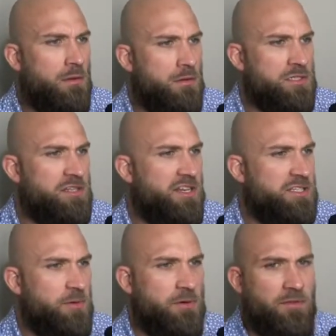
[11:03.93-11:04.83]
So the next
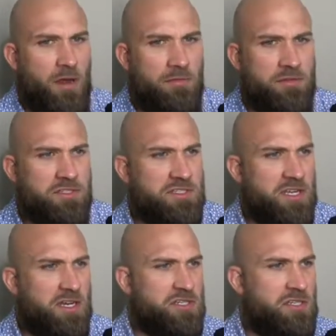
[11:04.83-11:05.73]
part of the author's
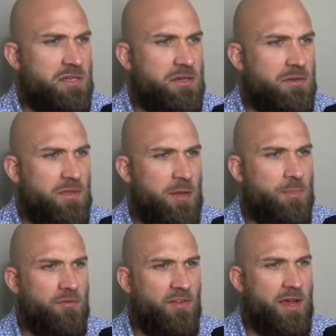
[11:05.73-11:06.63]
discussion, they
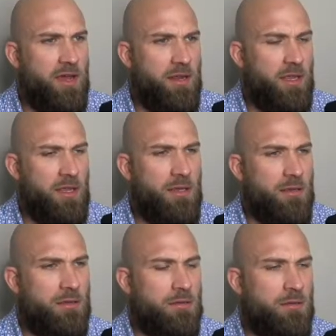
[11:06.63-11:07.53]
provide
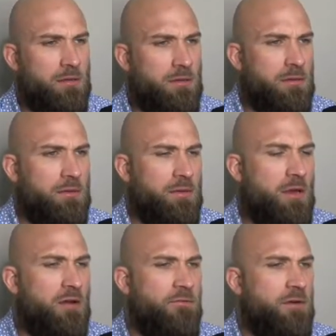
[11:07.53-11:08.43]
they
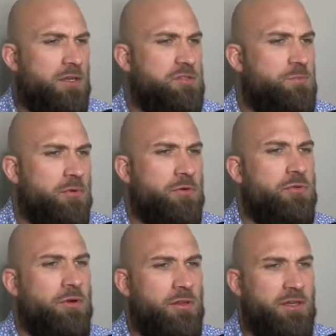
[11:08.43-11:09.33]
offer an
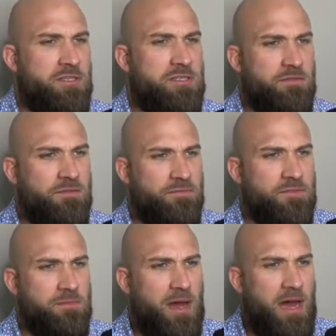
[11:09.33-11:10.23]
exploratory list of
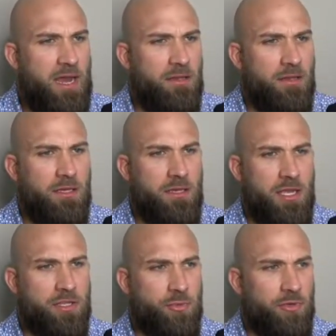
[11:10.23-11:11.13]
some highly
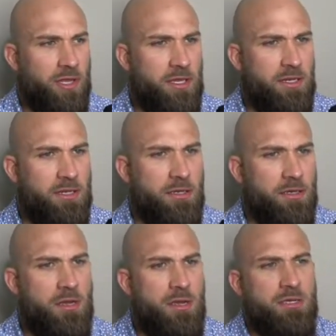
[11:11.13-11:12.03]
interrelated
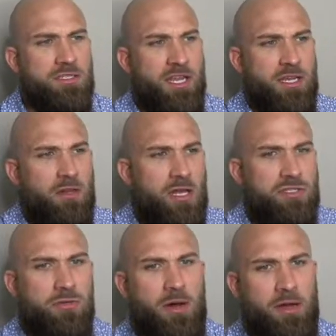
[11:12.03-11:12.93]

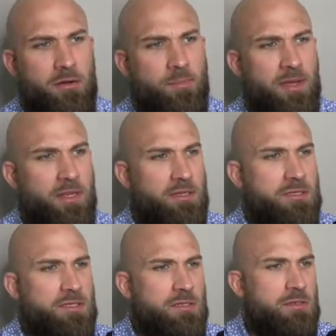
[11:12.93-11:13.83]
psychological
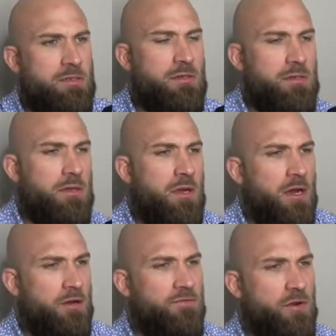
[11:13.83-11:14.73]
underpinnings
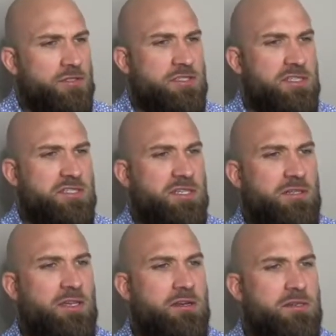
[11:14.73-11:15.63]
of narcissistic
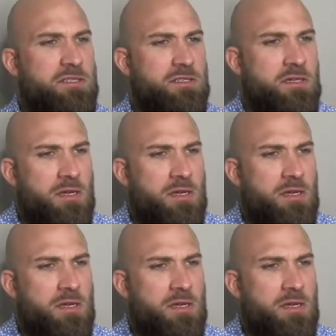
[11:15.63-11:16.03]
leaders.